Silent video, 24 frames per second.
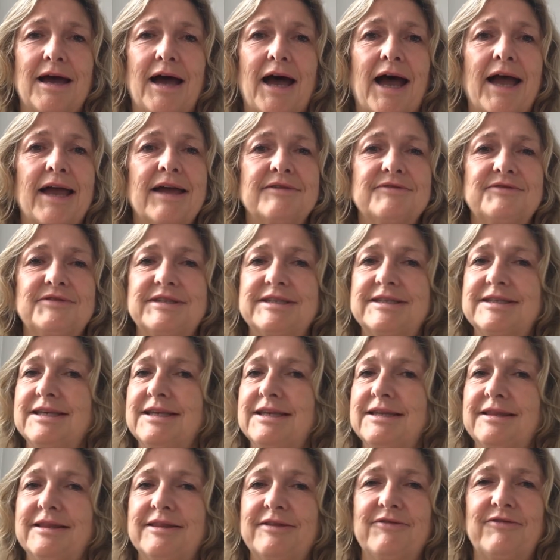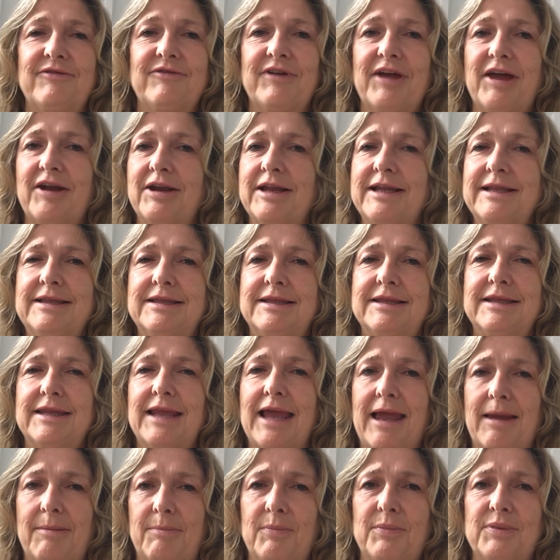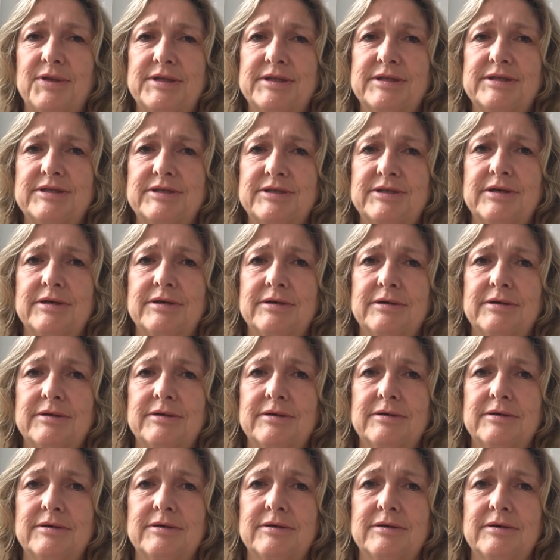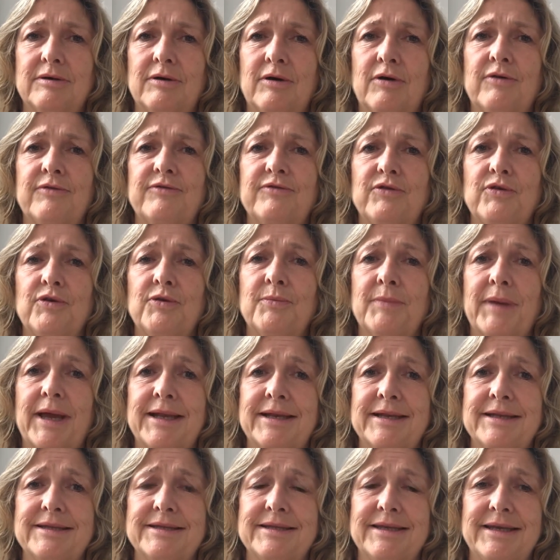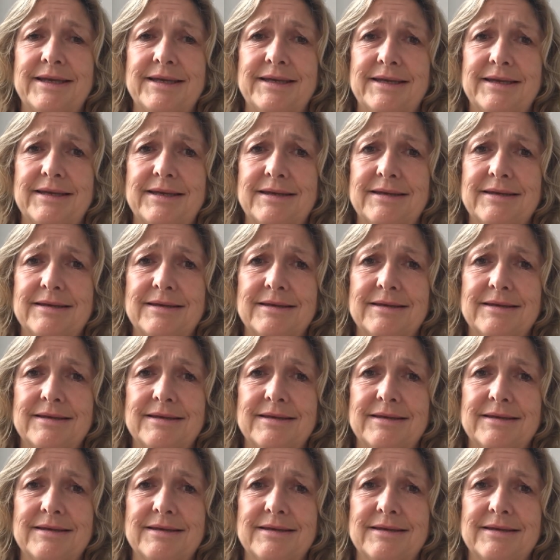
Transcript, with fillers: I have seen the very depths of humanity